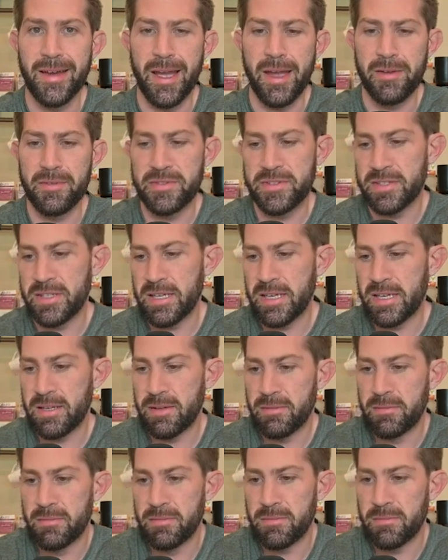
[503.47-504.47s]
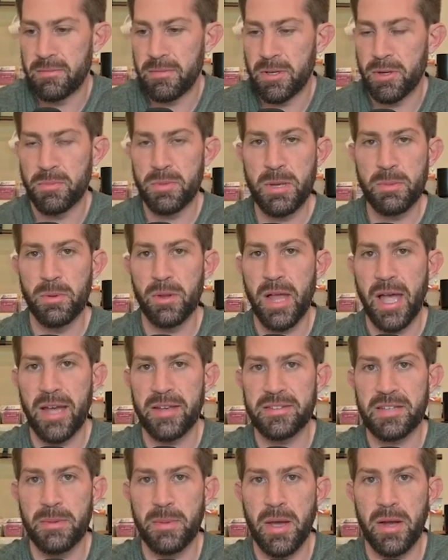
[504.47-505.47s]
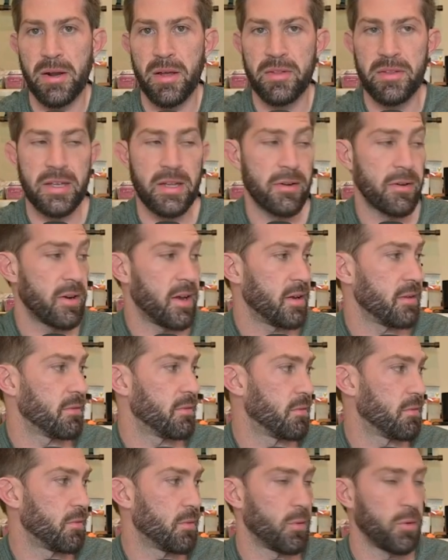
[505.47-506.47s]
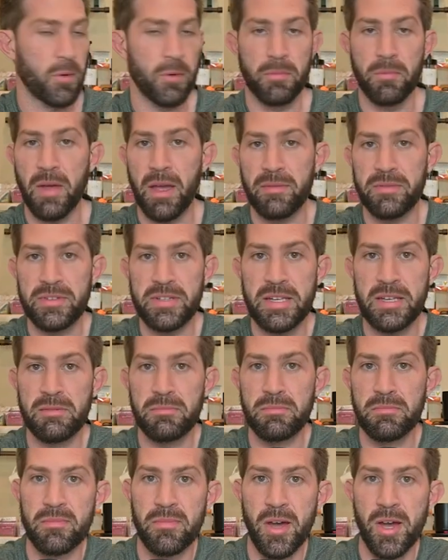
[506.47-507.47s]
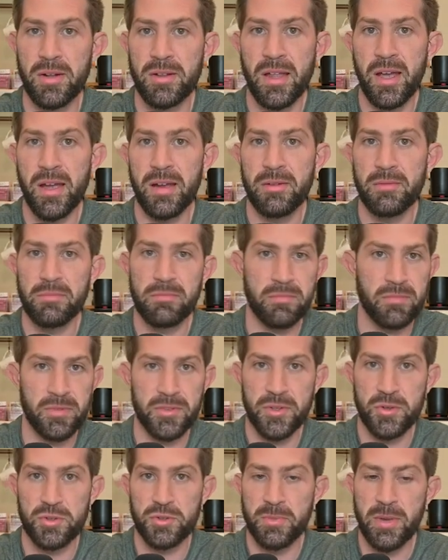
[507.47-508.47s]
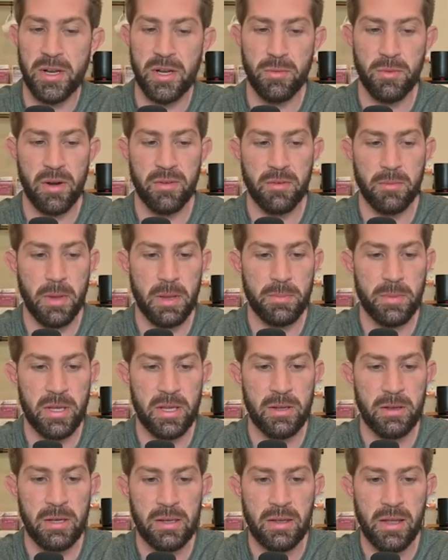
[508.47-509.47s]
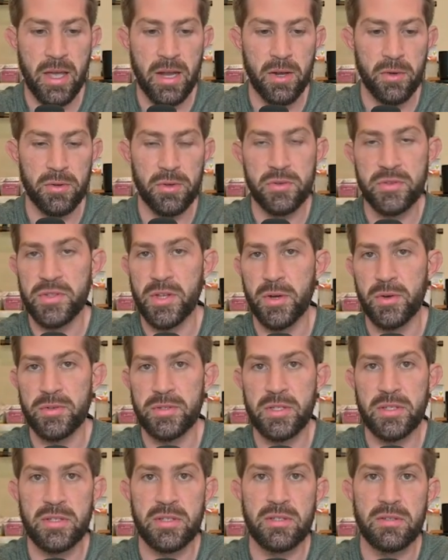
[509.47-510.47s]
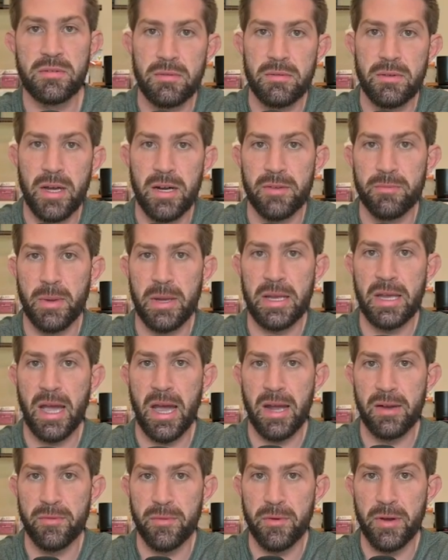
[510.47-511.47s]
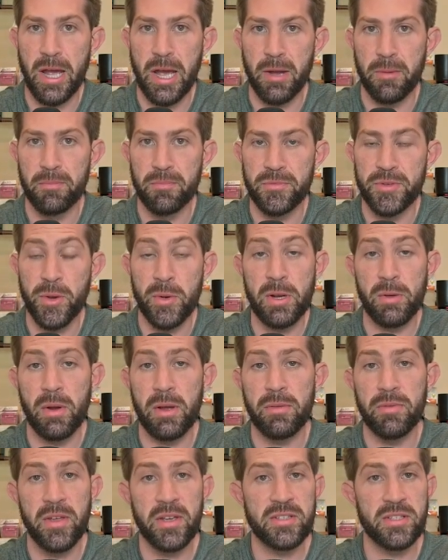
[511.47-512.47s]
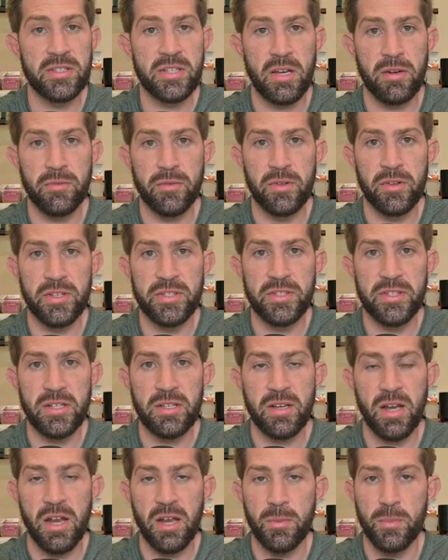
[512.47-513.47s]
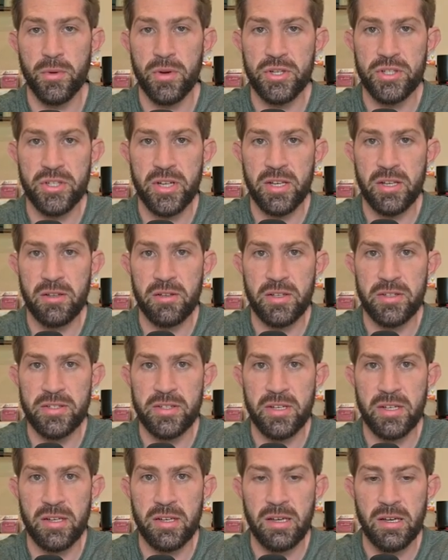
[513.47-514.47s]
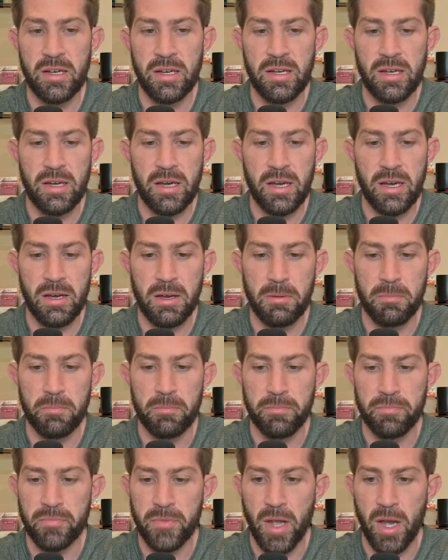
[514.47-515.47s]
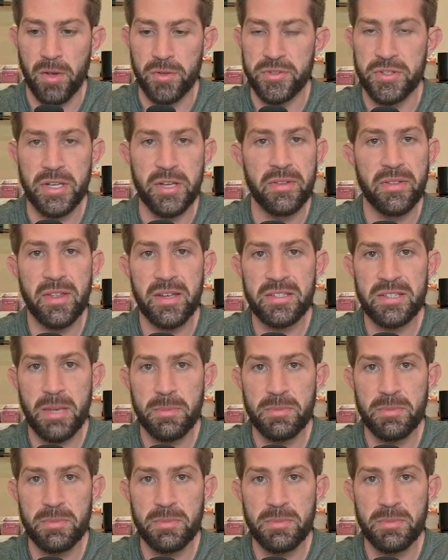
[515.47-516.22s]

I have seen, you know, people ask about on the internet or have seen online, social media, whatever it might be, and I'll use those as kind of my guide for now. So anyway, thanks a ton for listening. I appreciate you listening. Um, I'll see you in the next